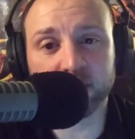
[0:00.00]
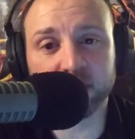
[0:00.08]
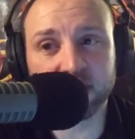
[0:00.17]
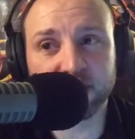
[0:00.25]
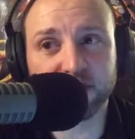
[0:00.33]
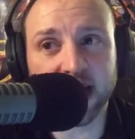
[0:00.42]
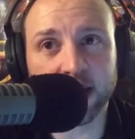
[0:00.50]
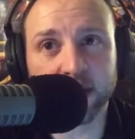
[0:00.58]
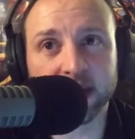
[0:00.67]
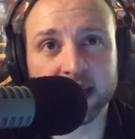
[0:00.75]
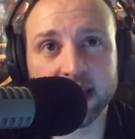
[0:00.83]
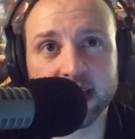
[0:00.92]
be
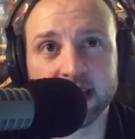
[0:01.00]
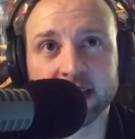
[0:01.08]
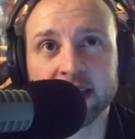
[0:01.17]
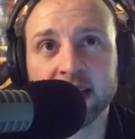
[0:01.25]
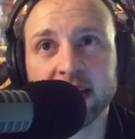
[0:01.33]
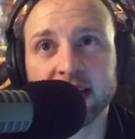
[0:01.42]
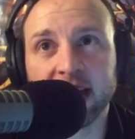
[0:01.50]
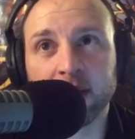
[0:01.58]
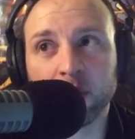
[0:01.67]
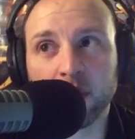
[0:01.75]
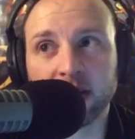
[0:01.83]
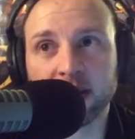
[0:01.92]
following Negan,
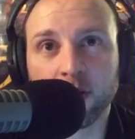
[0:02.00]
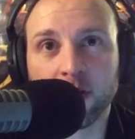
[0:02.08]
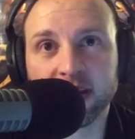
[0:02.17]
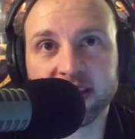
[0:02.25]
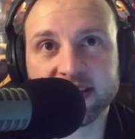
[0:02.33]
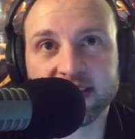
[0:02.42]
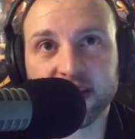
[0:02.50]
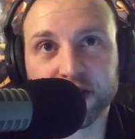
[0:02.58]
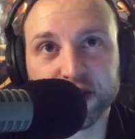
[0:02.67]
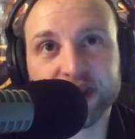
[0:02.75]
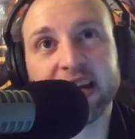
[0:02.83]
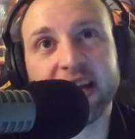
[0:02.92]
and we wanted the audience to
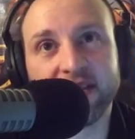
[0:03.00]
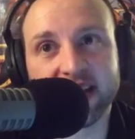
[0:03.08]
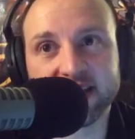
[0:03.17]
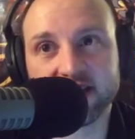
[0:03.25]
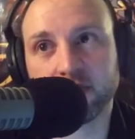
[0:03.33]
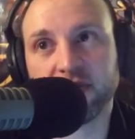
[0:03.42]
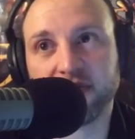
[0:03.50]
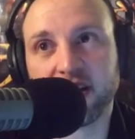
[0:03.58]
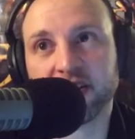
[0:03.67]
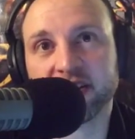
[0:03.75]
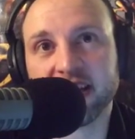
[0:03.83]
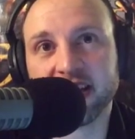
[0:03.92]
understand that he's going to be
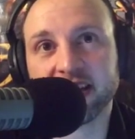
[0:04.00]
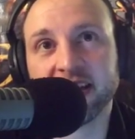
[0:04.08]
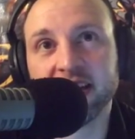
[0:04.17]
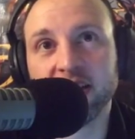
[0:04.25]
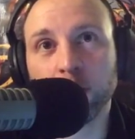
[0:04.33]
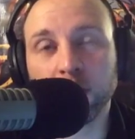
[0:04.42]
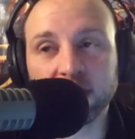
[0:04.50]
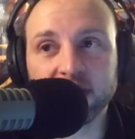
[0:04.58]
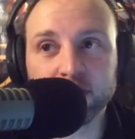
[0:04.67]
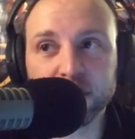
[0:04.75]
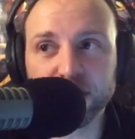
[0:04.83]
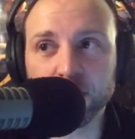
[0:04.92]
following Negan. Well,
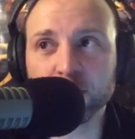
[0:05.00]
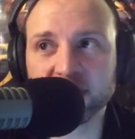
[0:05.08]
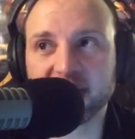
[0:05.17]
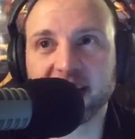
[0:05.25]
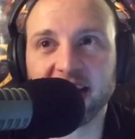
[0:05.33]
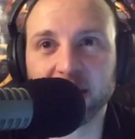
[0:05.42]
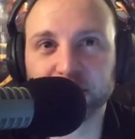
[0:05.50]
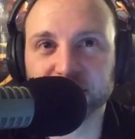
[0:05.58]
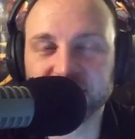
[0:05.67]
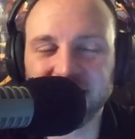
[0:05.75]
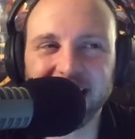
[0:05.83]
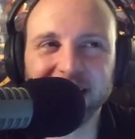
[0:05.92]
mission was
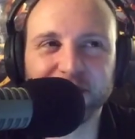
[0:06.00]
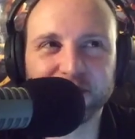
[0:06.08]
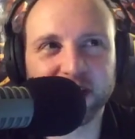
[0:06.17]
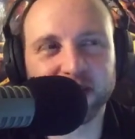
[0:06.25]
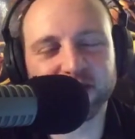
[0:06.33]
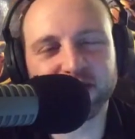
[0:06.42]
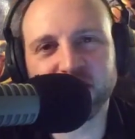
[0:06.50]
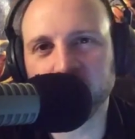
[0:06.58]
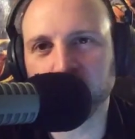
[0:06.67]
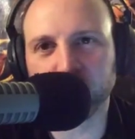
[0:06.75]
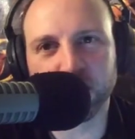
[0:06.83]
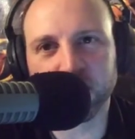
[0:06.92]
accomplished. I felt very
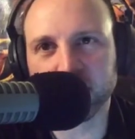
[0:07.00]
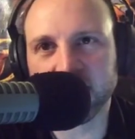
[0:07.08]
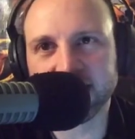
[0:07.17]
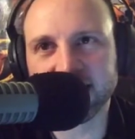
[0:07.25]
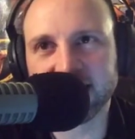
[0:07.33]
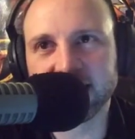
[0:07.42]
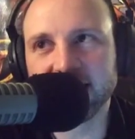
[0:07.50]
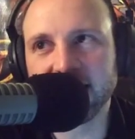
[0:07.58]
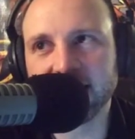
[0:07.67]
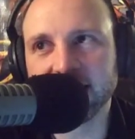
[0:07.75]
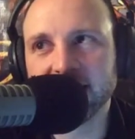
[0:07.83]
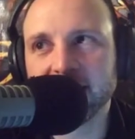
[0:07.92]
broken by the end, and
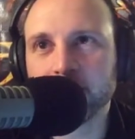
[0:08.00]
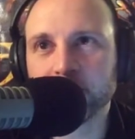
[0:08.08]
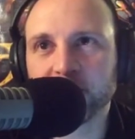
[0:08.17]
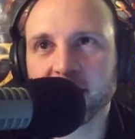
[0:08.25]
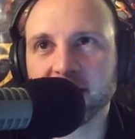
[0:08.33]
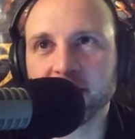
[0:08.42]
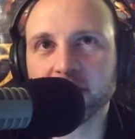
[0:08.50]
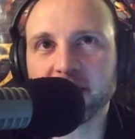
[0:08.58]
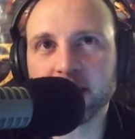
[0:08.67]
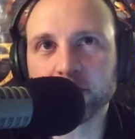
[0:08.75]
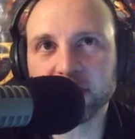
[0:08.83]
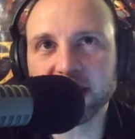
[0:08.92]
not, you know,
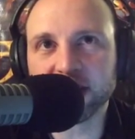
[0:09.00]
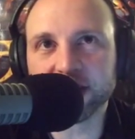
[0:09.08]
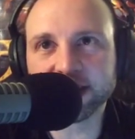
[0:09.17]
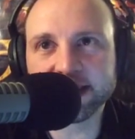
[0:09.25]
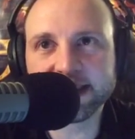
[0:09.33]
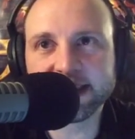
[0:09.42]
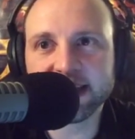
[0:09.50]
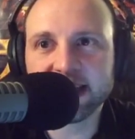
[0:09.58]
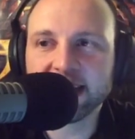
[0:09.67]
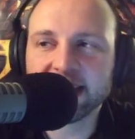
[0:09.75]
not because.